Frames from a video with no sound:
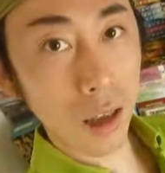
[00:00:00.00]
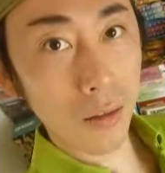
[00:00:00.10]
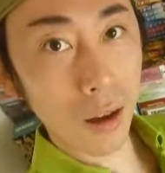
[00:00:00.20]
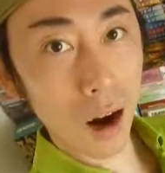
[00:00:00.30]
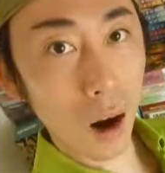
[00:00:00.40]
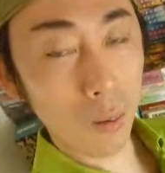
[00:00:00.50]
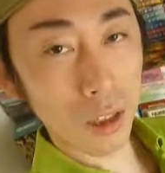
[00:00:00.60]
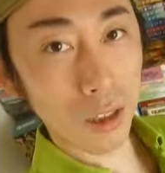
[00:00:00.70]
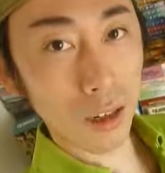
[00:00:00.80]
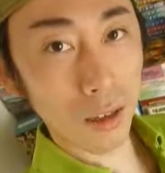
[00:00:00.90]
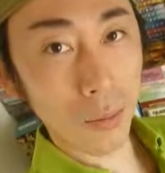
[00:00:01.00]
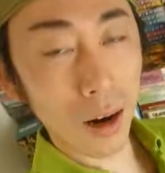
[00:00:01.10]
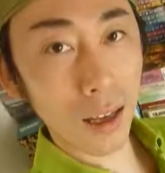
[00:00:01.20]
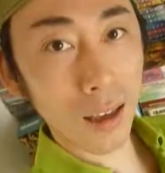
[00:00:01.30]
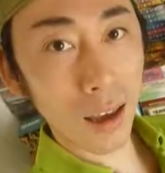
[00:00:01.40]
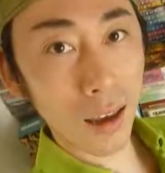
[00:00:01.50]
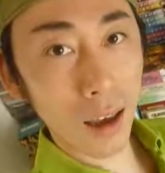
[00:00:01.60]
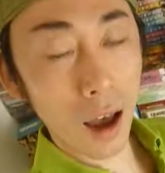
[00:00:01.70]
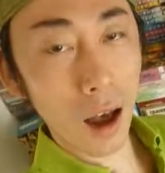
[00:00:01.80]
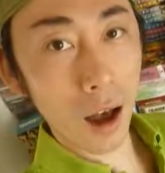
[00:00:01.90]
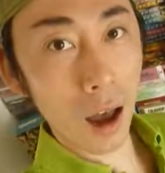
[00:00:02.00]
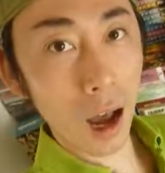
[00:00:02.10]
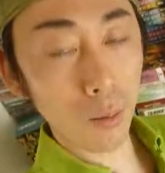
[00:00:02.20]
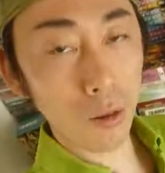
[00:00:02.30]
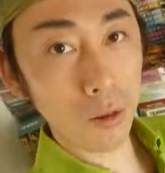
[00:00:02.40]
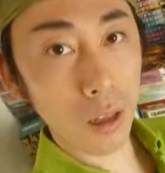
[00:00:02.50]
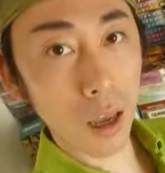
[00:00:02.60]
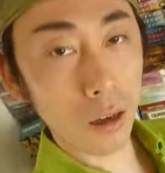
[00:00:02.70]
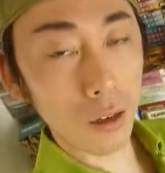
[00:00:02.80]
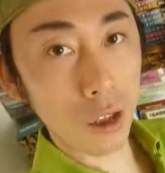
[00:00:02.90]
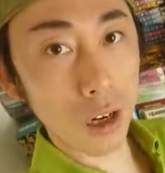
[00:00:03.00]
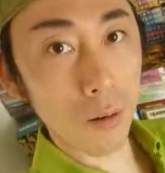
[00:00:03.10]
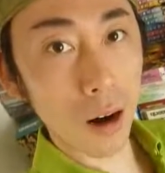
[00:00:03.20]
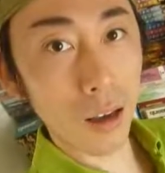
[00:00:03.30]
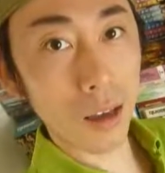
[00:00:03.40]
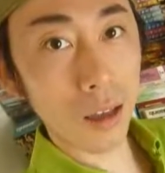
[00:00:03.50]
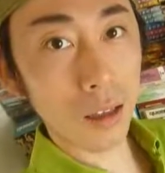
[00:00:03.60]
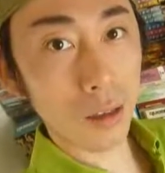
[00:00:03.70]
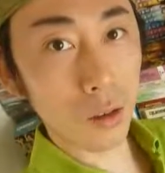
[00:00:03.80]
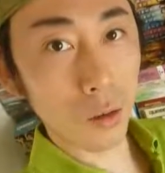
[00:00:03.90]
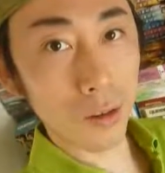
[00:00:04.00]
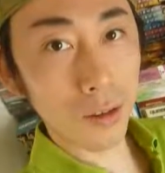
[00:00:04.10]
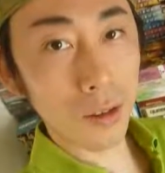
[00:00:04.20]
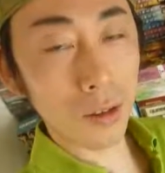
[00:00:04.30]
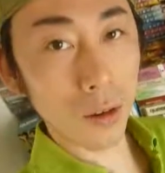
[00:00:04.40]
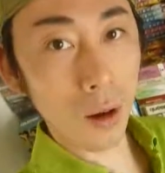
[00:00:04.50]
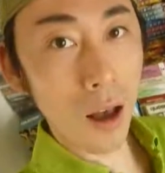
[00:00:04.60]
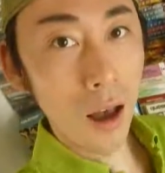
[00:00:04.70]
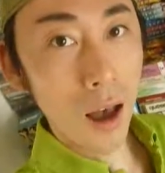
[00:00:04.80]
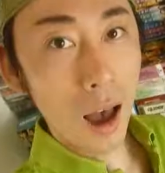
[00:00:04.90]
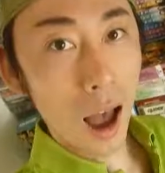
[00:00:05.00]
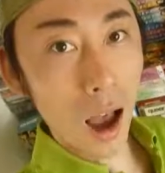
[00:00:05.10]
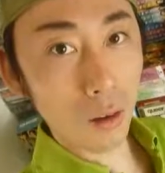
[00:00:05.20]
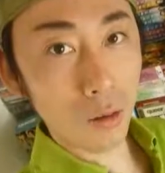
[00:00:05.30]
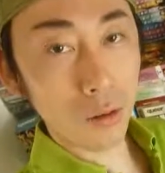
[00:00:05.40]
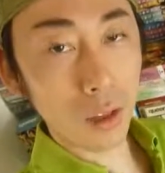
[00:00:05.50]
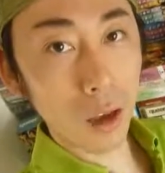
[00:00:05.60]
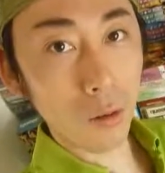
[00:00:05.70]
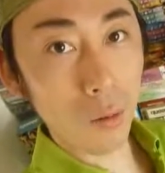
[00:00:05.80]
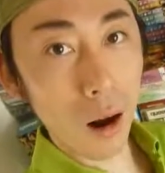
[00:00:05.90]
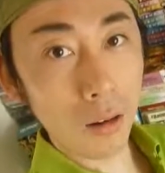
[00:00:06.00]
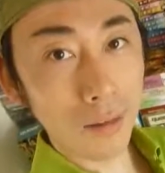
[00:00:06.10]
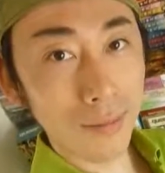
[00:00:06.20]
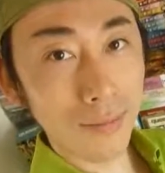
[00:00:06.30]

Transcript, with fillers: and uh, I'm starting my day uh, I haven't taken shower yet so so I have to take one